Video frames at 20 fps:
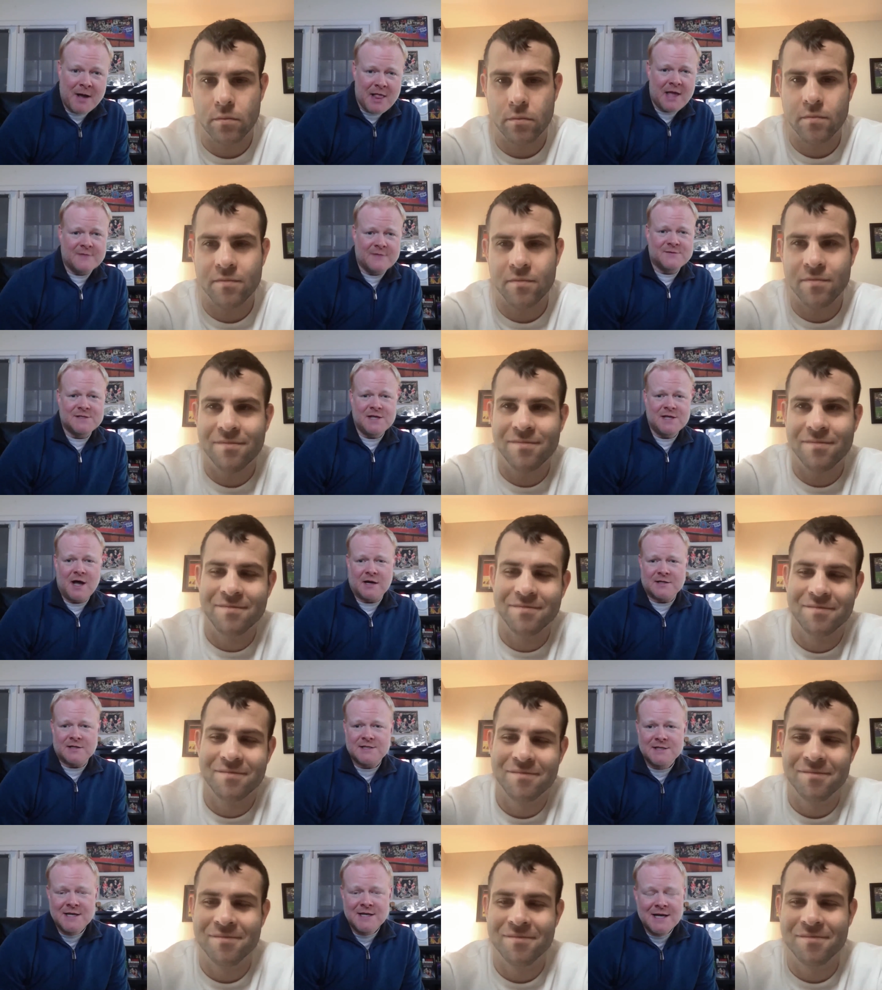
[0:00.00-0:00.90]
Speaker 1: my life
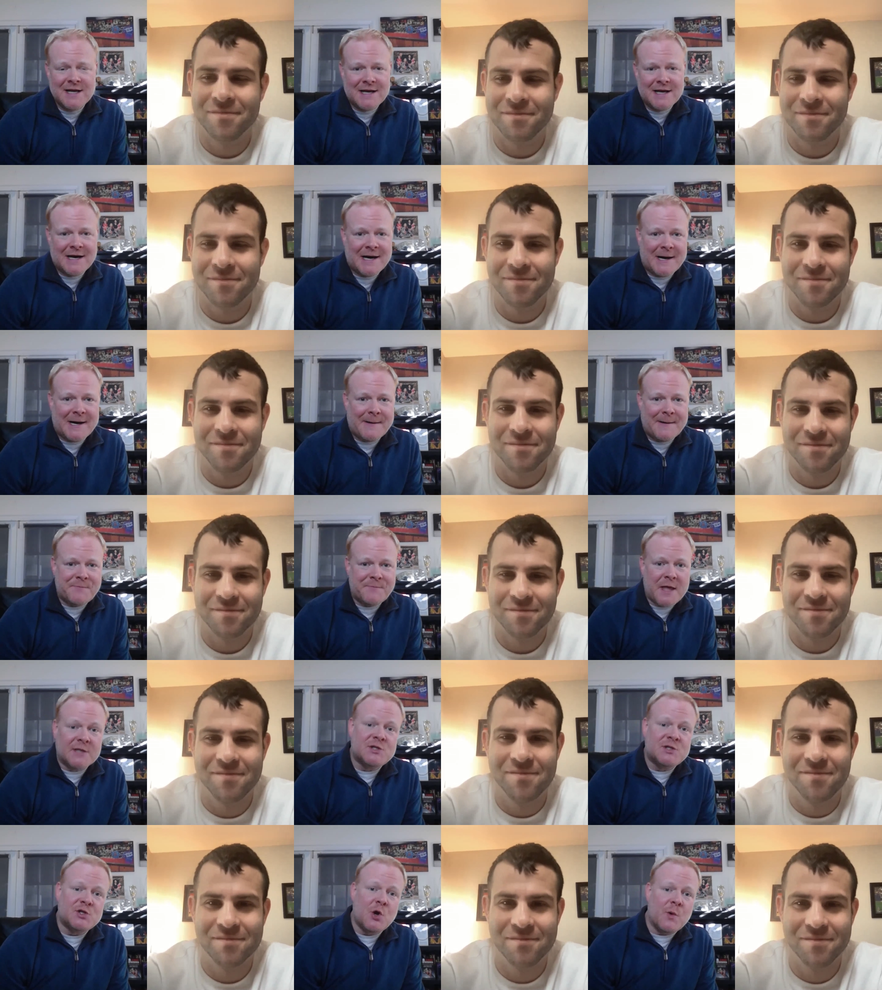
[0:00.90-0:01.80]
sucks. Um,
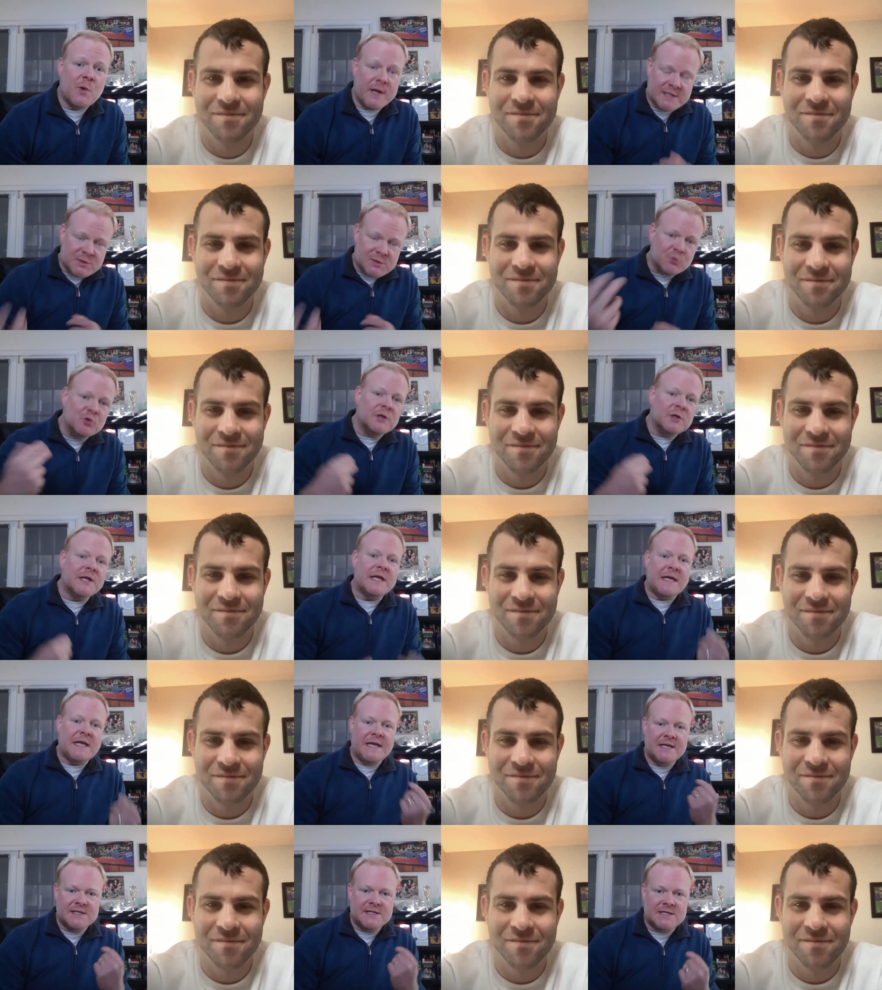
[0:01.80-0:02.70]
and so it's really
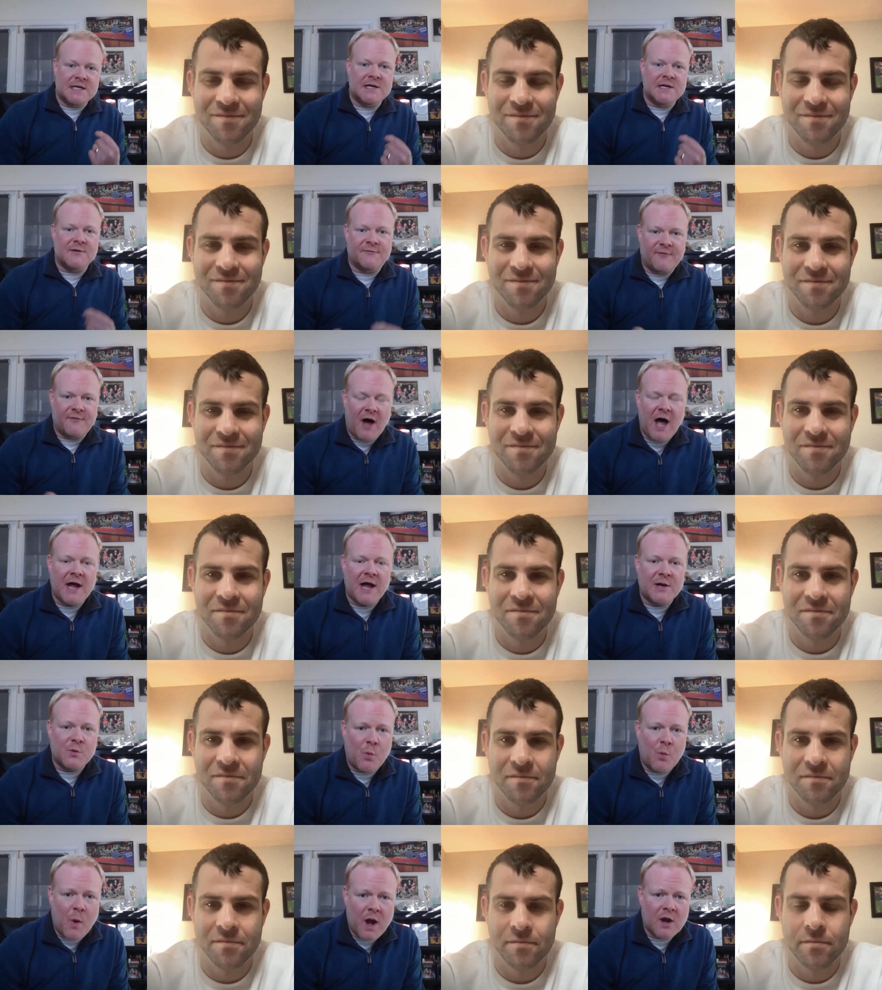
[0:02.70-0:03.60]
easy to
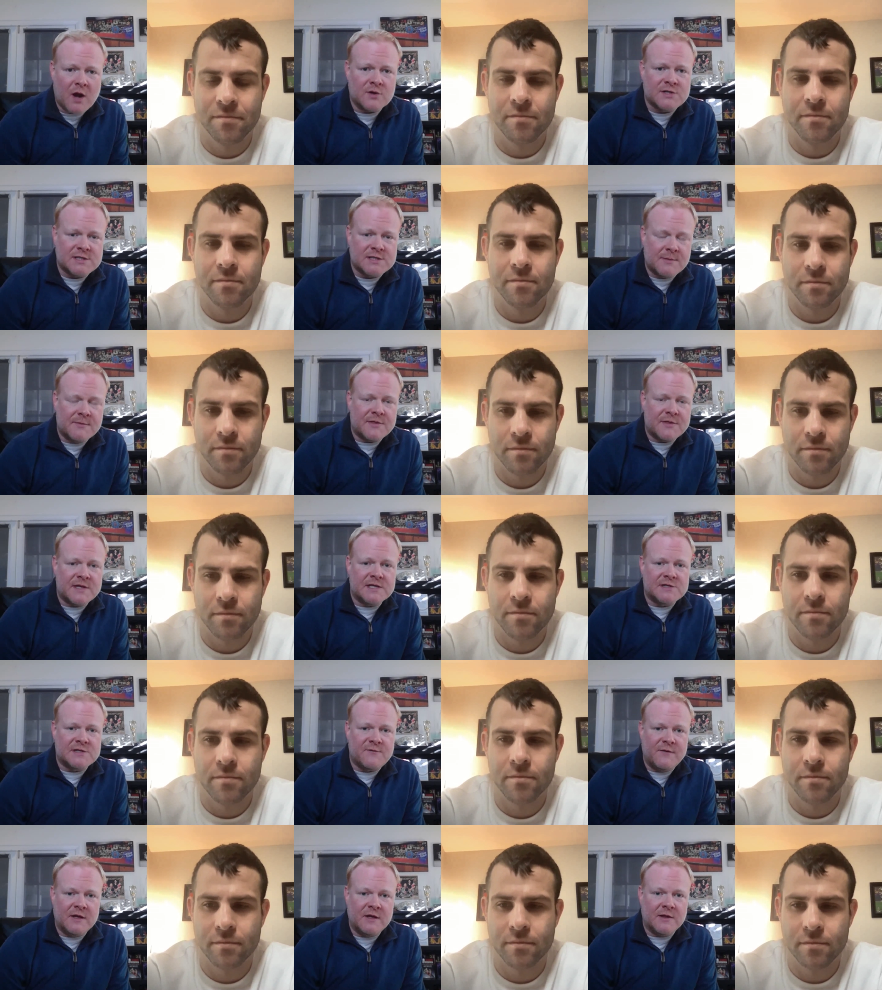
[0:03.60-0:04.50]
find where some of
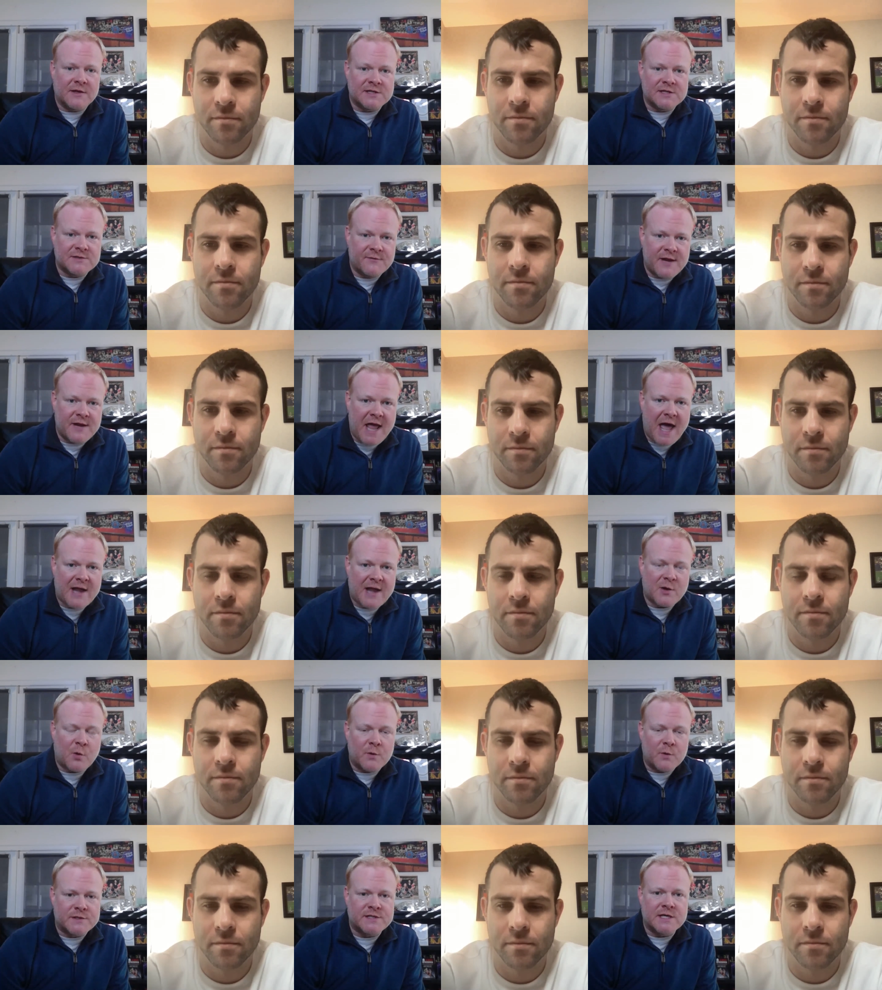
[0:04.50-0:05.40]
these feelings of
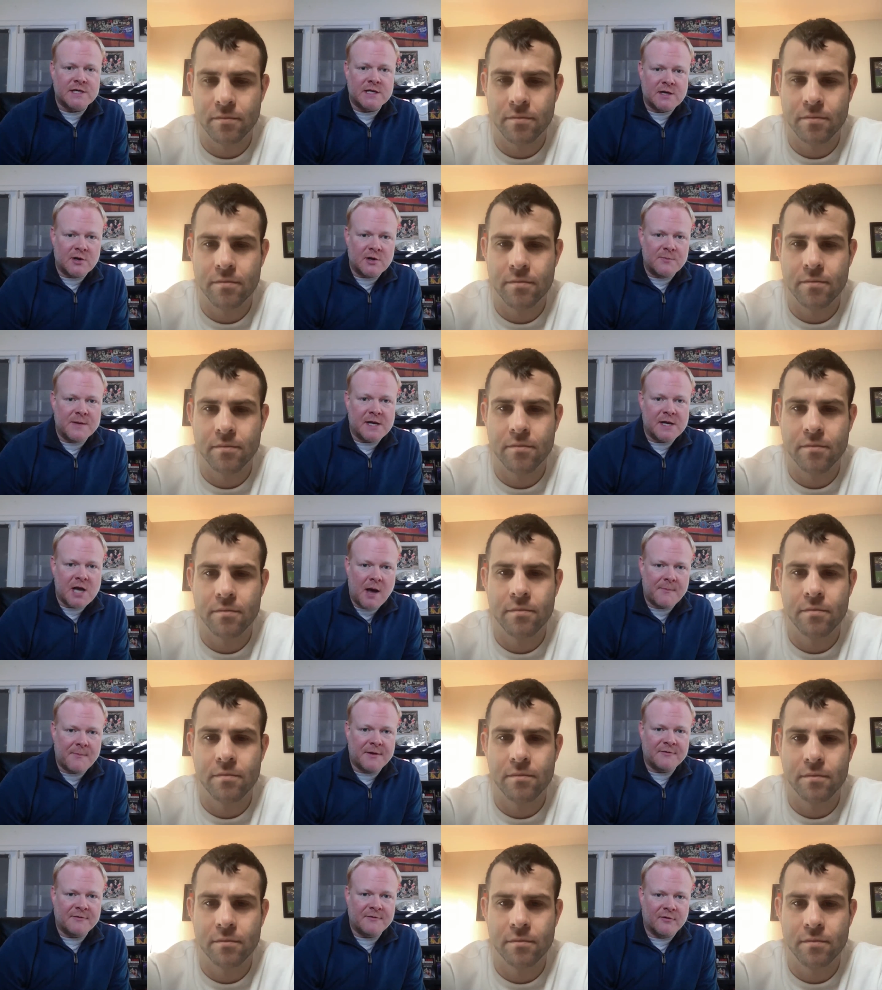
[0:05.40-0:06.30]
inadequacy could be
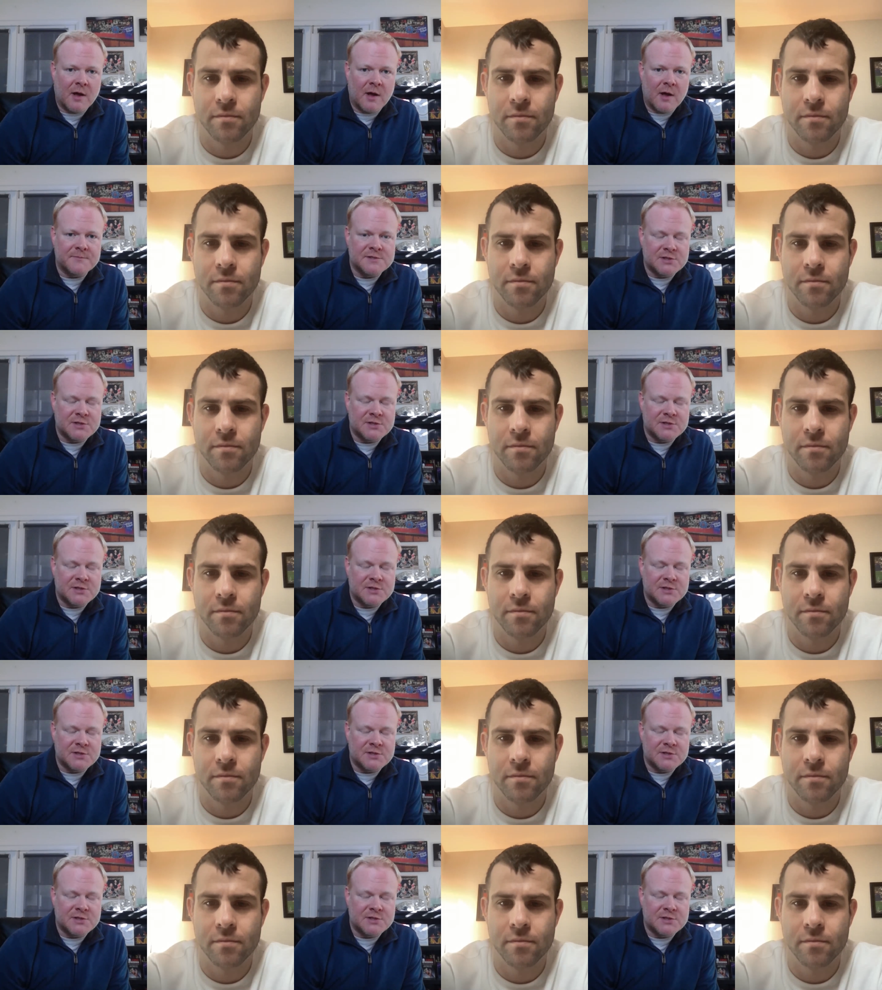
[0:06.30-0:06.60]
coming from.